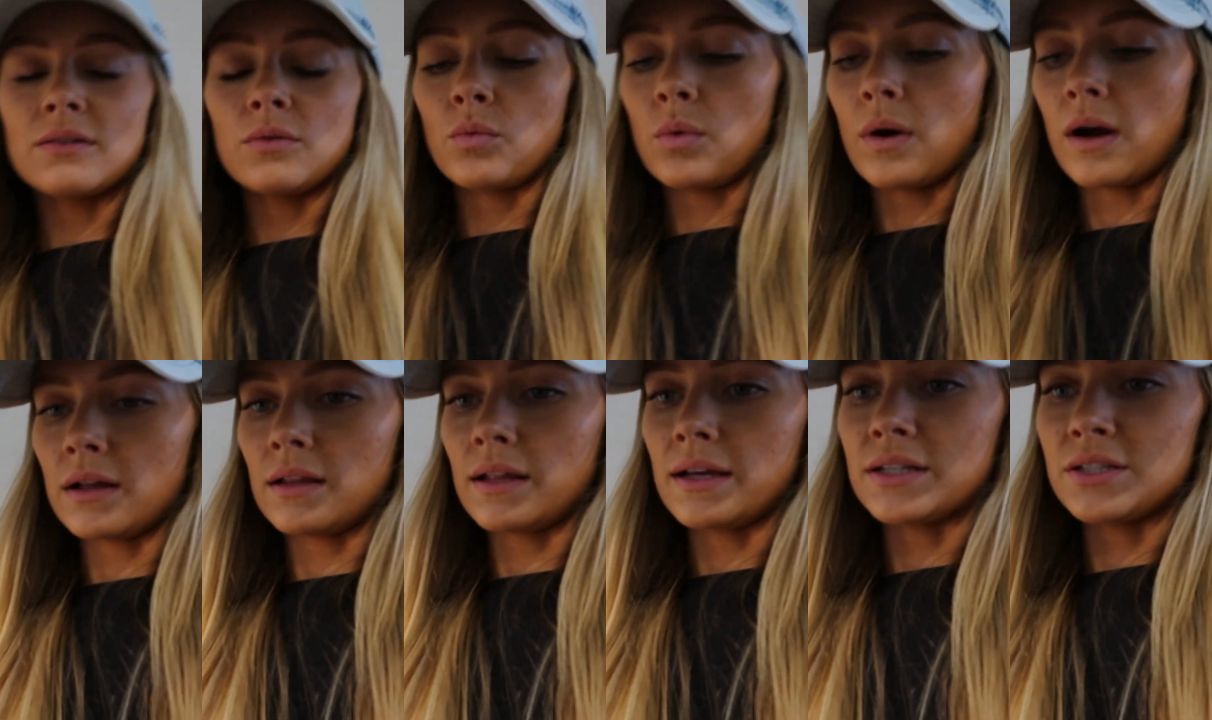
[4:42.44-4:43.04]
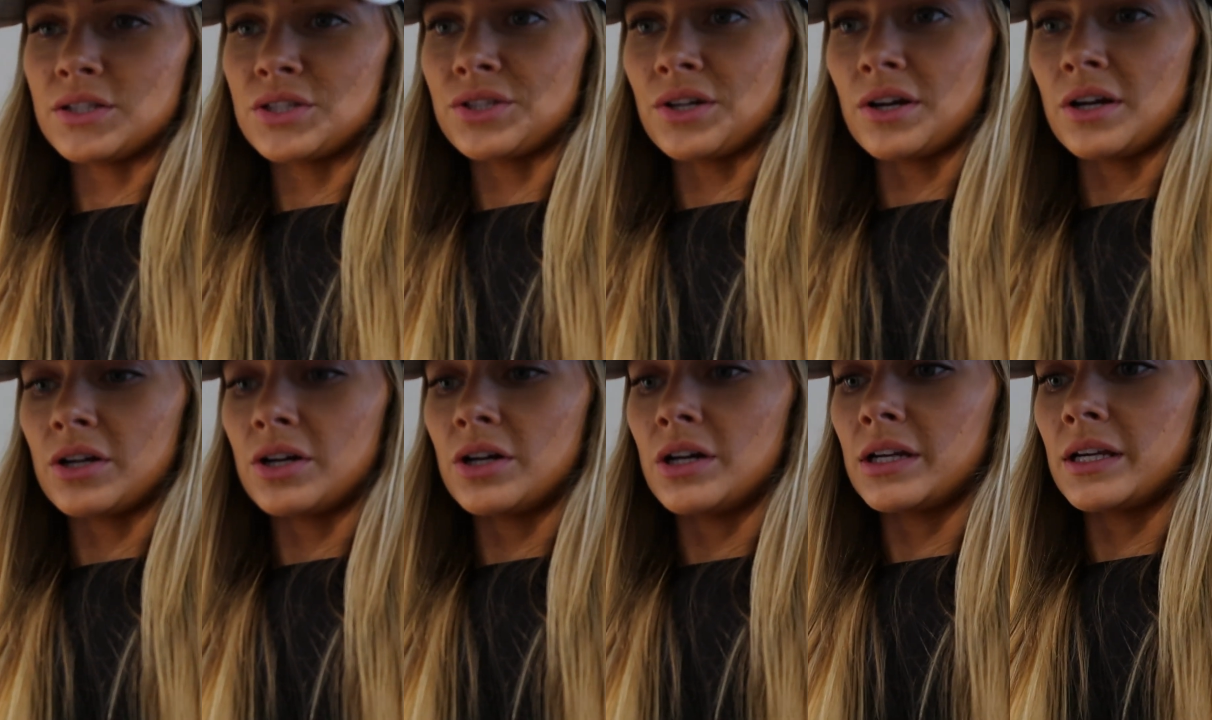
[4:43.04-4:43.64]
while I
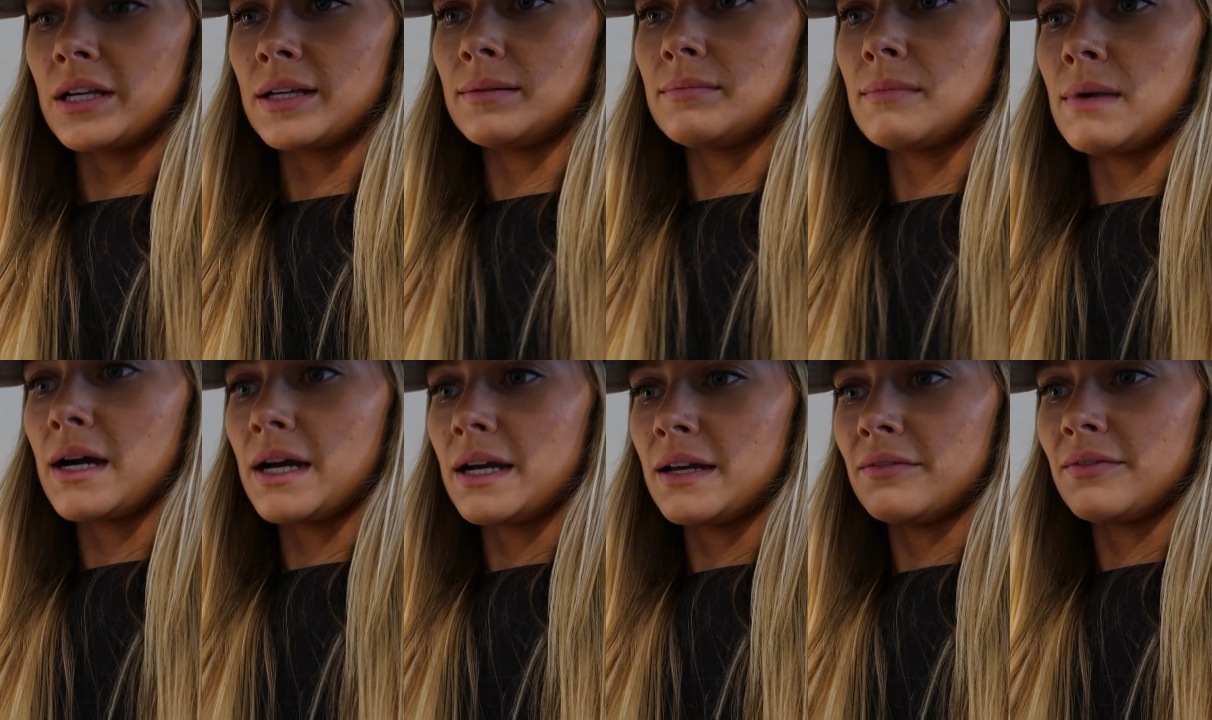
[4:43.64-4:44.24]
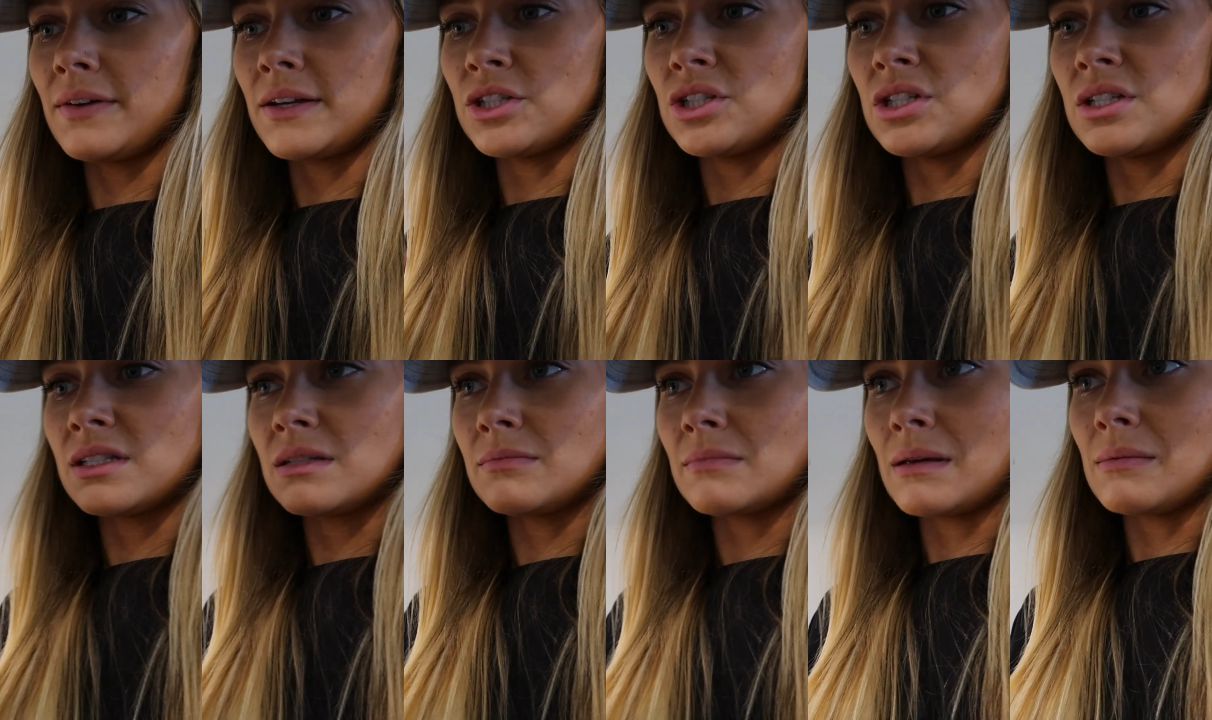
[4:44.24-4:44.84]
start cooking my
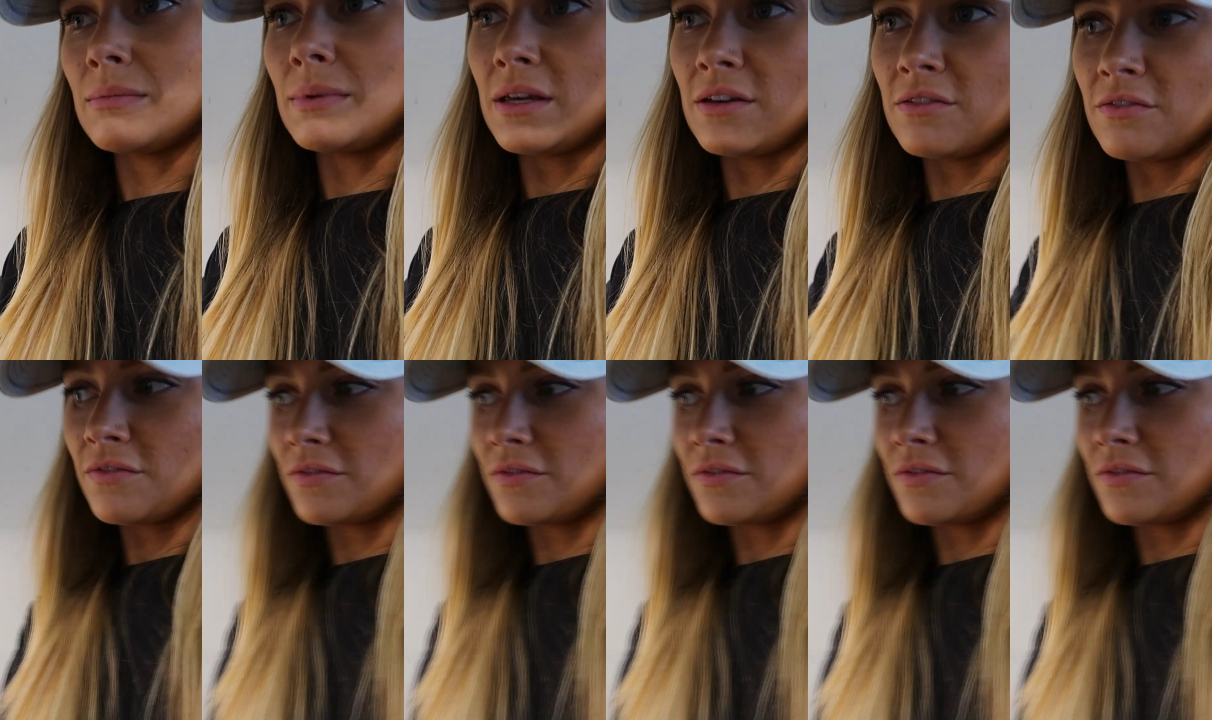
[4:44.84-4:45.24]
veggies and my beef.